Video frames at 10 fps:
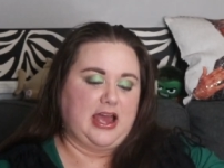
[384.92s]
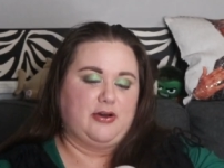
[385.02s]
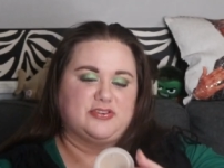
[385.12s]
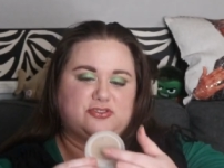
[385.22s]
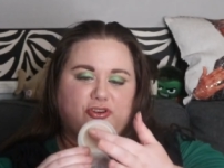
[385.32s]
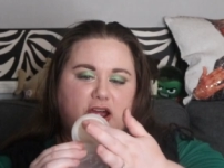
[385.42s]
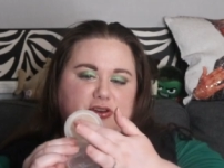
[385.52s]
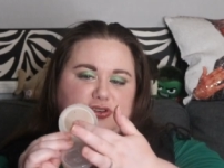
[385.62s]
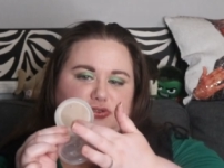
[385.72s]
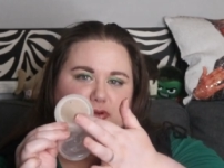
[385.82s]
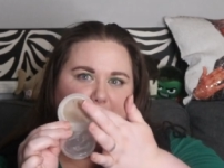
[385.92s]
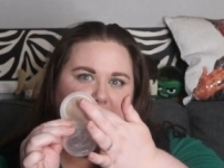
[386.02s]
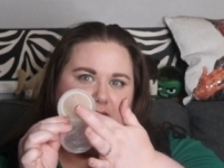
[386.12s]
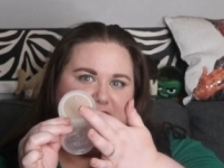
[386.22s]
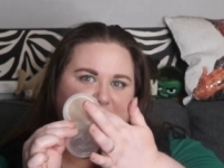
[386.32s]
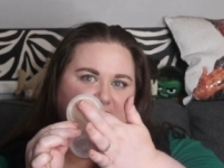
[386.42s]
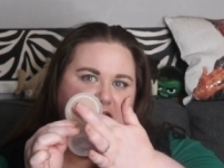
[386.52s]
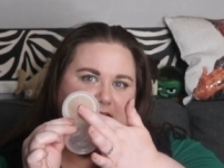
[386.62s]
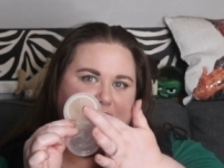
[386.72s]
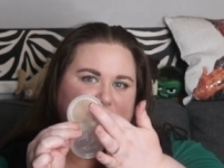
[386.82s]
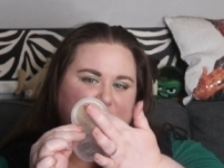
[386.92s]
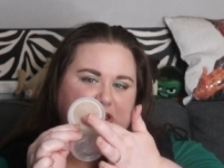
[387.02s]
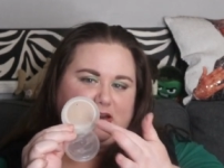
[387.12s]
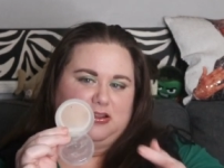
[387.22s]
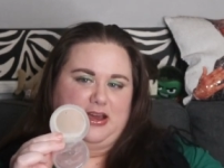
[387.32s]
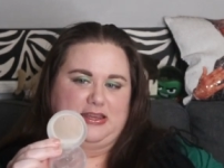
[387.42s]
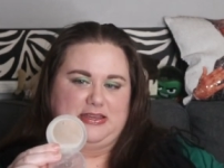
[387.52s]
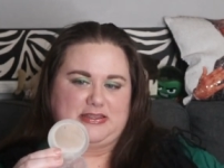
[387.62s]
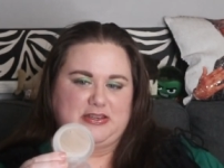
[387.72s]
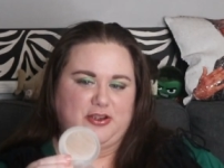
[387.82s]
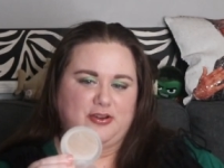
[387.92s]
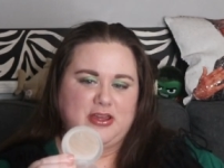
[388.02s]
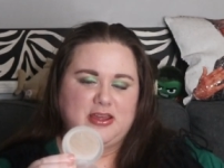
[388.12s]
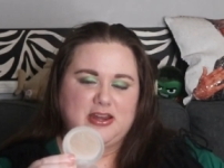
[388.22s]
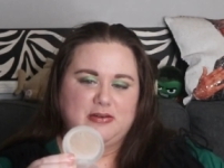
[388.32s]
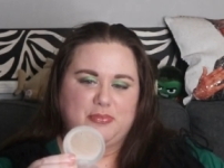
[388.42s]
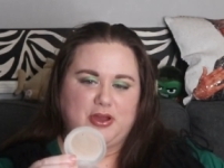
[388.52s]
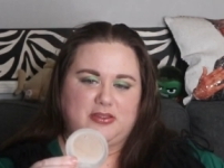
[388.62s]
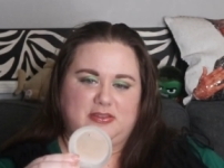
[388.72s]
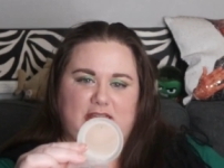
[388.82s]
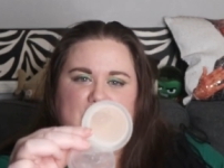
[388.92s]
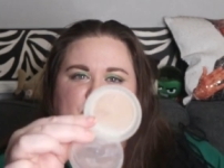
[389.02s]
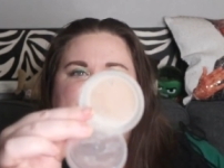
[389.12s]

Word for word: I was trying to just rip out the netting to make it a lot easier, but, and